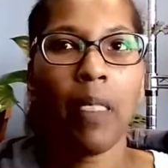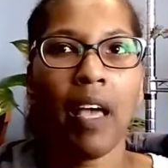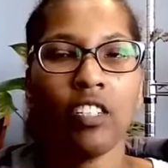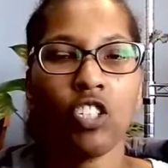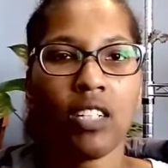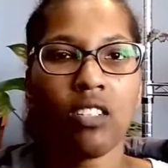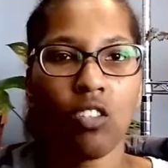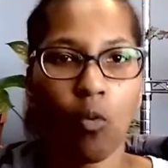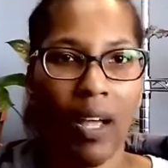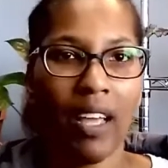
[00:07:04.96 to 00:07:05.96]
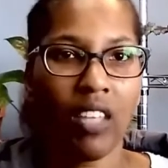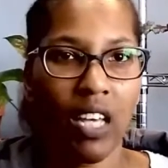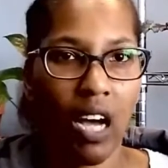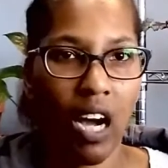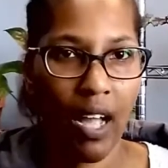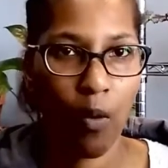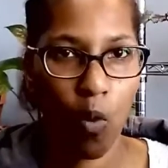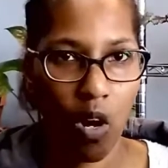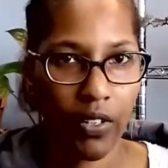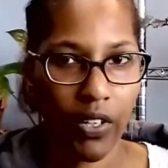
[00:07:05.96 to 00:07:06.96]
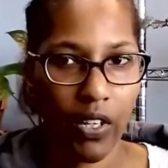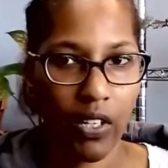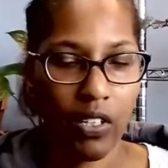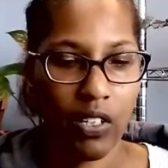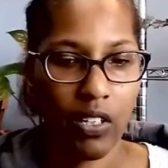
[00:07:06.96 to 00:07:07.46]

and just the way that I water